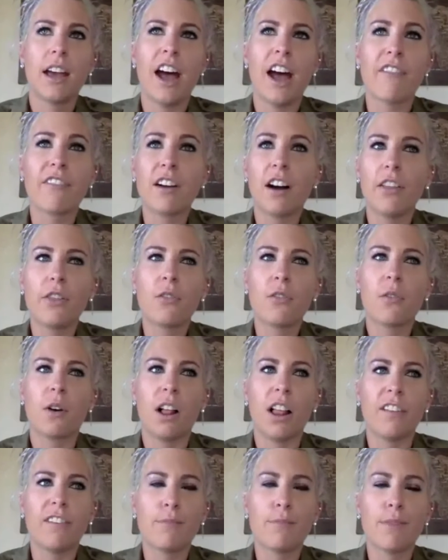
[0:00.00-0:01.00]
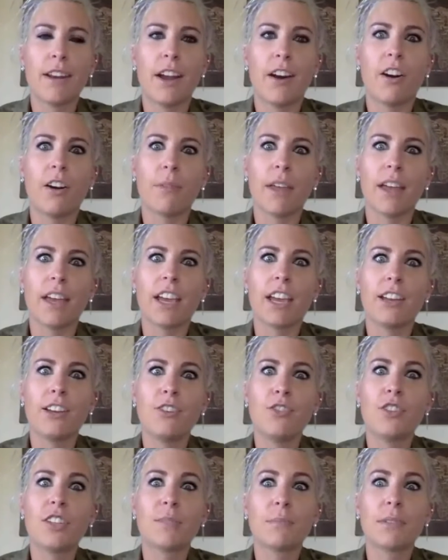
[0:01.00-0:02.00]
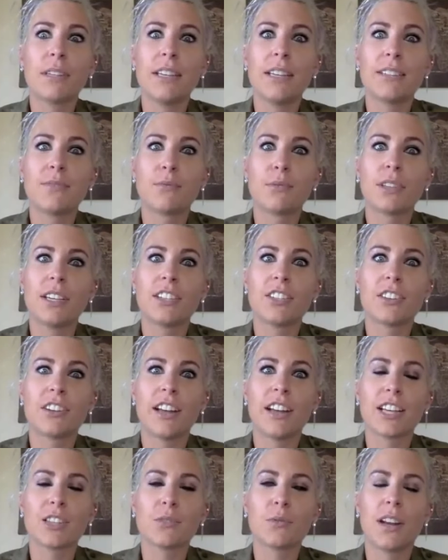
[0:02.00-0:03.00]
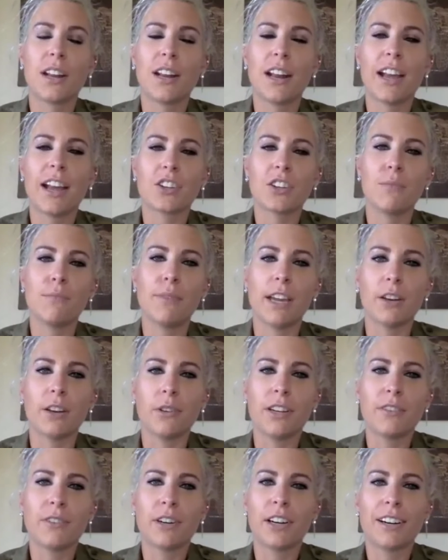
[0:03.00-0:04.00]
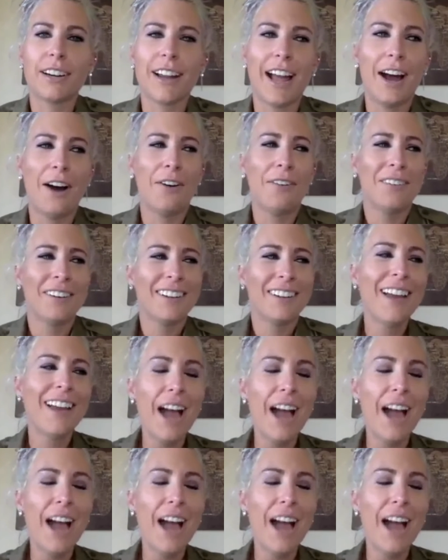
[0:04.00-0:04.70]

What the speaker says: I've gone through all of them and now I'm like, can you just please release your next one and I actually beta read for her now?